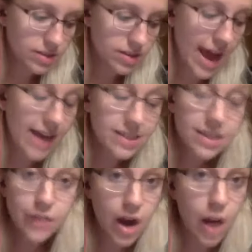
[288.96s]

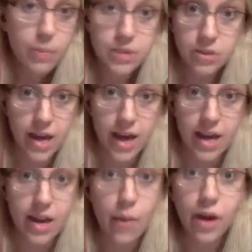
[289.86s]
Asking for help is okay,
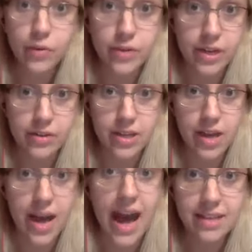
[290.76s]
and I want to reiterate
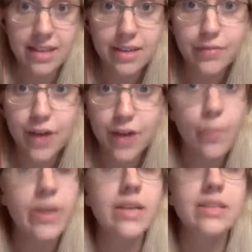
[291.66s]
that. Asking for
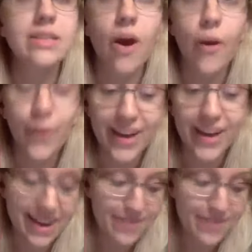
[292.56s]
help is okay.